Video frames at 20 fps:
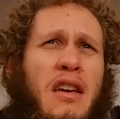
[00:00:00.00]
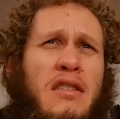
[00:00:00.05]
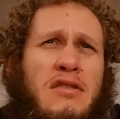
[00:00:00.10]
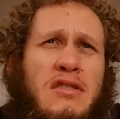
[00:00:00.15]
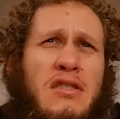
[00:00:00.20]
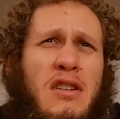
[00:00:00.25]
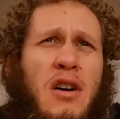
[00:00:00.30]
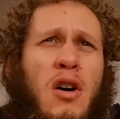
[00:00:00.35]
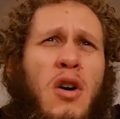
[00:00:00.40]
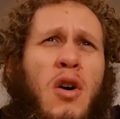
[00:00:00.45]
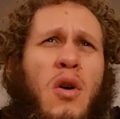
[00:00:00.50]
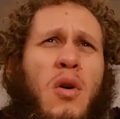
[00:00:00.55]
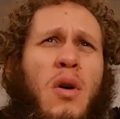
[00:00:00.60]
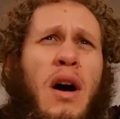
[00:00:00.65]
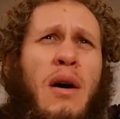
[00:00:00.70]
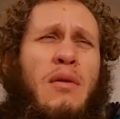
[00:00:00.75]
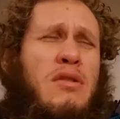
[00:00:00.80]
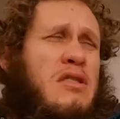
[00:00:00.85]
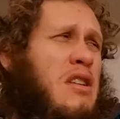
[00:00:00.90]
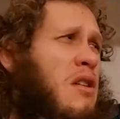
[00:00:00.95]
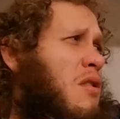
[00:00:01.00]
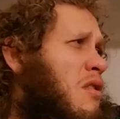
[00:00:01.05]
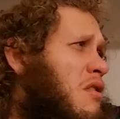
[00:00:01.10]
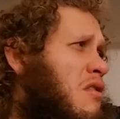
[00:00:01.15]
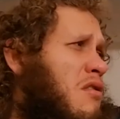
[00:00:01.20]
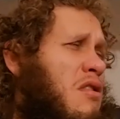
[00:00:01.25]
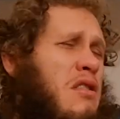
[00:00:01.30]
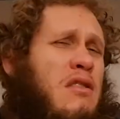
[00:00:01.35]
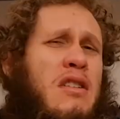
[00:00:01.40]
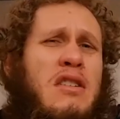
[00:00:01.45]
So I was going
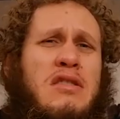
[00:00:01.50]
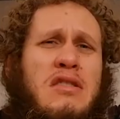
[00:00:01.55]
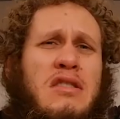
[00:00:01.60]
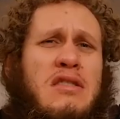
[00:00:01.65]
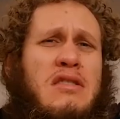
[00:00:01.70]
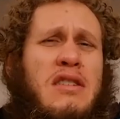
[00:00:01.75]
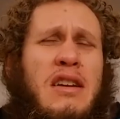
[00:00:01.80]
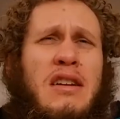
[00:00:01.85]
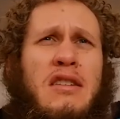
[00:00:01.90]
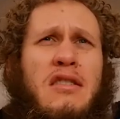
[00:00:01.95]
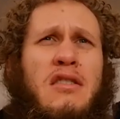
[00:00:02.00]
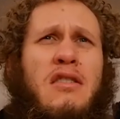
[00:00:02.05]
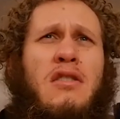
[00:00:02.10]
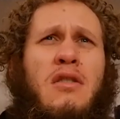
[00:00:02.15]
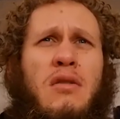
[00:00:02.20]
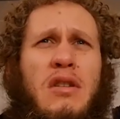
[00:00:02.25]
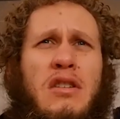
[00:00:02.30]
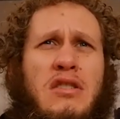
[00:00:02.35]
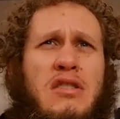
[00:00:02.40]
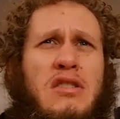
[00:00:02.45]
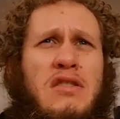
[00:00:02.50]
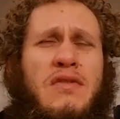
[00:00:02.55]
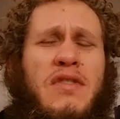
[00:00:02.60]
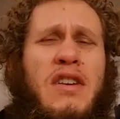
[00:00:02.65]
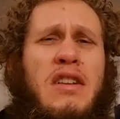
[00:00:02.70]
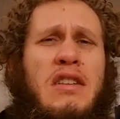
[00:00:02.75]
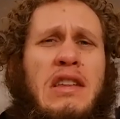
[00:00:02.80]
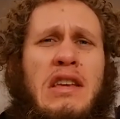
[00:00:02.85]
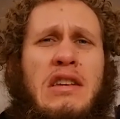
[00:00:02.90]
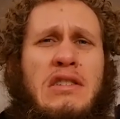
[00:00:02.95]
through the list, and it's like, dude, it's just
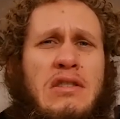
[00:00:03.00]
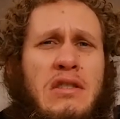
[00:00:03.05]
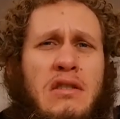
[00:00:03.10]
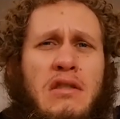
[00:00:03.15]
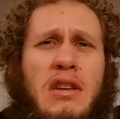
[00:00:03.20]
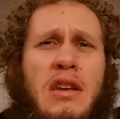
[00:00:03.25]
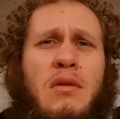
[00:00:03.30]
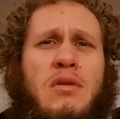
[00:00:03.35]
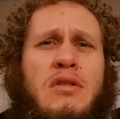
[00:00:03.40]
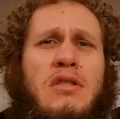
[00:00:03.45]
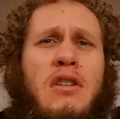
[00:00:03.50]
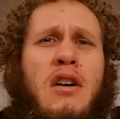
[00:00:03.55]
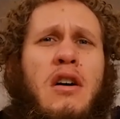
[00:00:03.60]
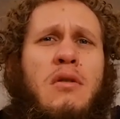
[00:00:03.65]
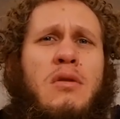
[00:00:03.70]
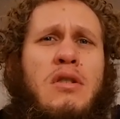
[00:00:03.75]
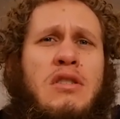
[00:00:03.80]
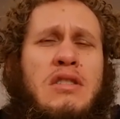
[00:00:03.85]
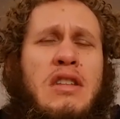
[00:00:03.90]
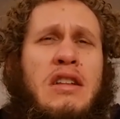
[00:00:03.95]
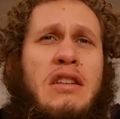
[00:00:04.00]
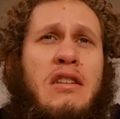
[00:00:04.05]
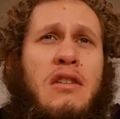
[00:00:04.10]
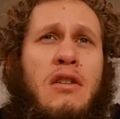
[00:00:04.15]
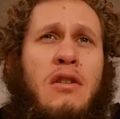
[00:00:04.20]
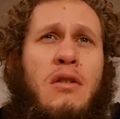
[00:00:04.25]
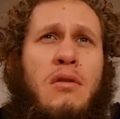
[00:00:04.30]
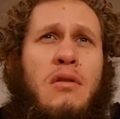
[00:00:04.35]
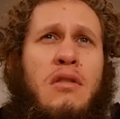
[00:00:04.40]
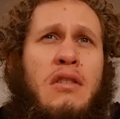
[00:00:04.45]
Vin Diesel. He was always the
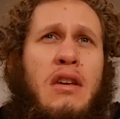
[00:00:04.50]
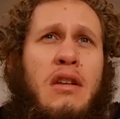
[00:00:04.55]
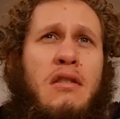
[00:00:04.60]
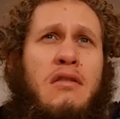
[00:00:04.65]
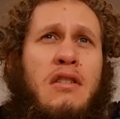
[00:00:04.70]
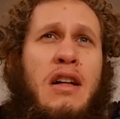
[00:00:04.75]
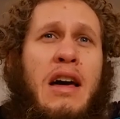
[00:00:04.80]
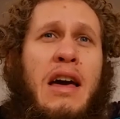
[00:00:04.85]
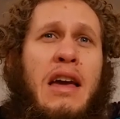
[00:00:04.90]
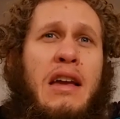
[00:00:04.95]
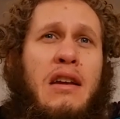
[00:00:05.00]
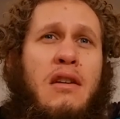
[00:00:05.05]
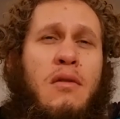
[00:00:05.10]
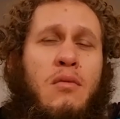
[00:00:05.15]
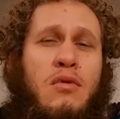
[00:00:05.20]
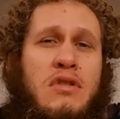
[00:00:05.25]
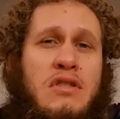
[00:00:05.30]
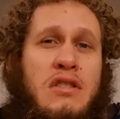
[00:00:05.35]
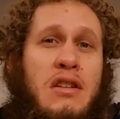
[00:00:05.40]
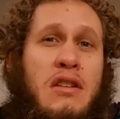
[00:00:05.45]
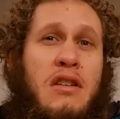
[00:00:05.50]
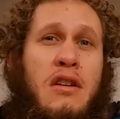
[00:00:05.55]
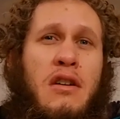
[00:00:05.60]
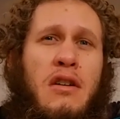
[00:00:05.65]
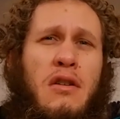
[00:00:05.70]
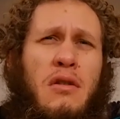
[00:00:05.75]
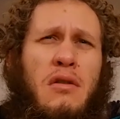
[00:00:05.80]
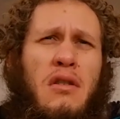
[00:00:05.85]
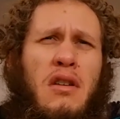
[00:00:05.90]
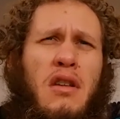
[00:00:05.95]
dude that like was the
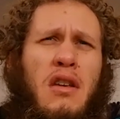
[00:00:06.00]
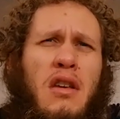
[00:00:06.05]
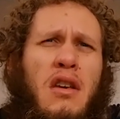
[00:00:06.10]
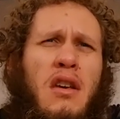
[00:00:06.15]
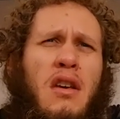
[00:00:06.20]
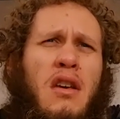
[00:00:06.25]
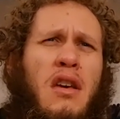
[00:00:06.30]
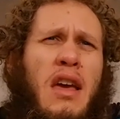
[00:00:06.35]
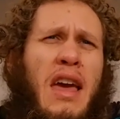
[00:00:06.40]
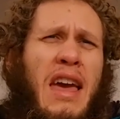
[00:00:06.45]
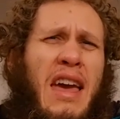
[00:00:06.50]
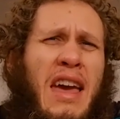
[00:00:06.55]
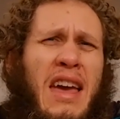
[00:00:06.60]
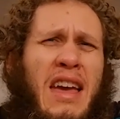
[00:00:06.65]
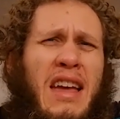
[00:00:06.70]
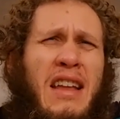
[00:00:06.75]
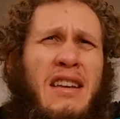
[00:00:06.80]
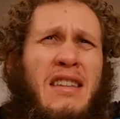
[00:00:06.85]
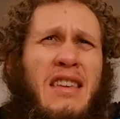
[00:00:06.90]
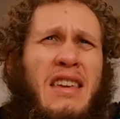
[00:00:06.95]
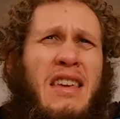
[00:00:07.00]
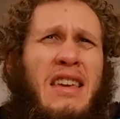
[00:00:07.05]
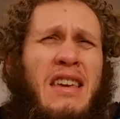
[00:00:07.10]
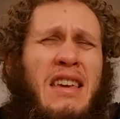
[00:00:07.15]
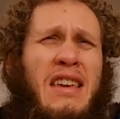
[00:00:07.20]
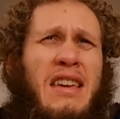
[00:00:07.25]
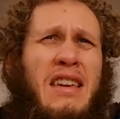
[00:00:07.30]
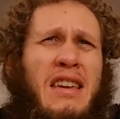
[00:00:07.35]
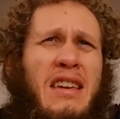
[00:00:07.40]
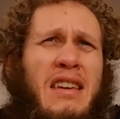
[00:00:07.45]
dude, and
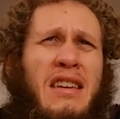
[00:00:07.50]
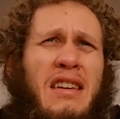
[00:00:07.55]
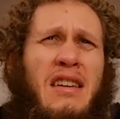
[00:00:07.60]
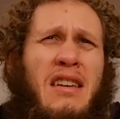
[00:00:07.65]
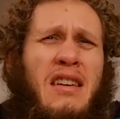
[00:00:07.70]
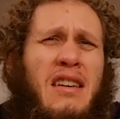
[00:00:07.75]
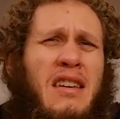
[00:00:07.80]
he,